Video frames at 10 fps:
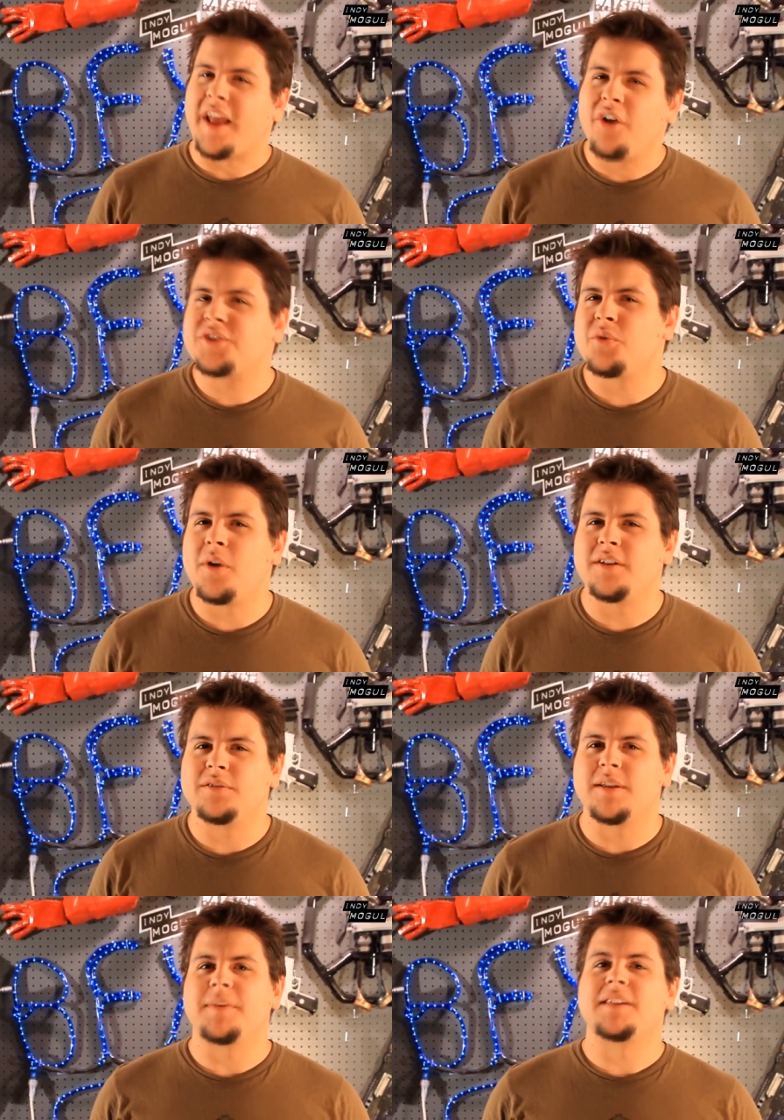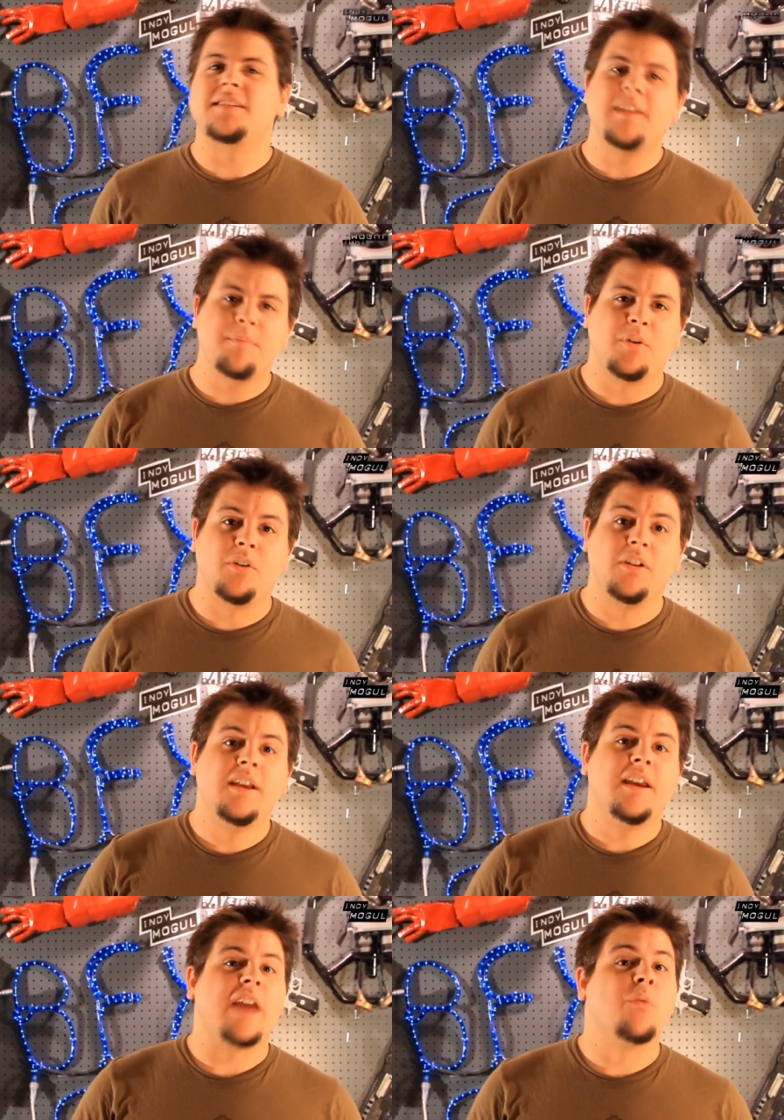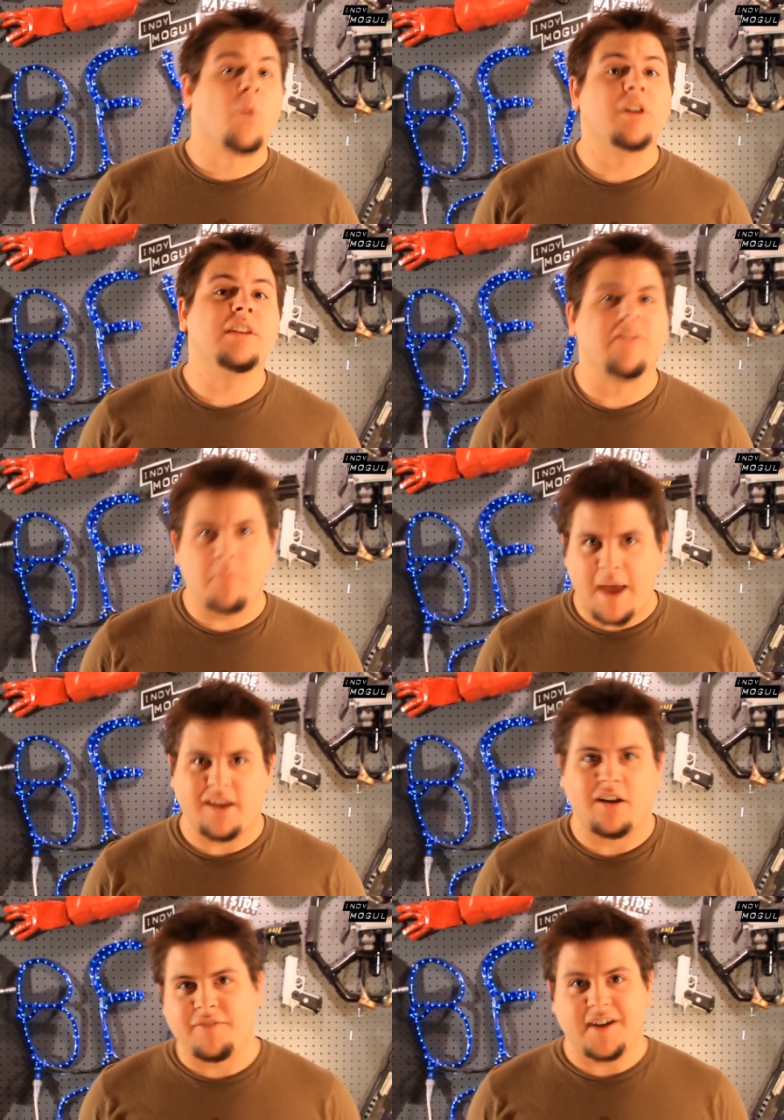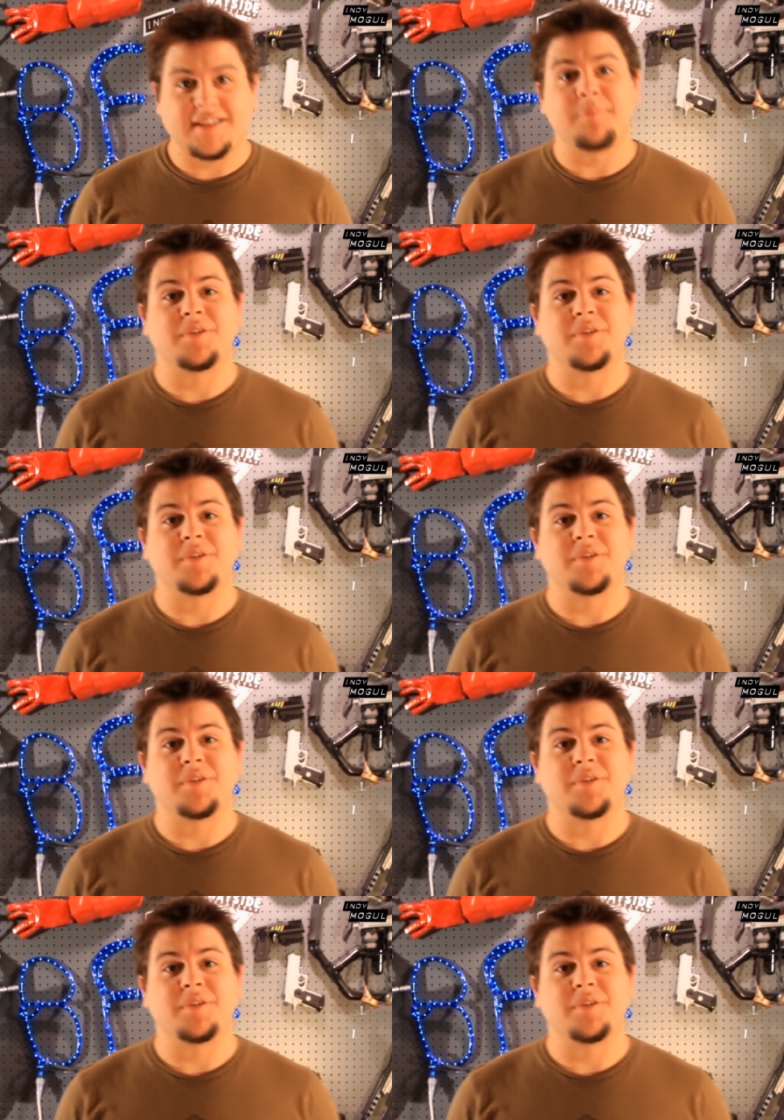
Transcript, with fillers: but I also want to do something simple and worthy of a Backyard Effects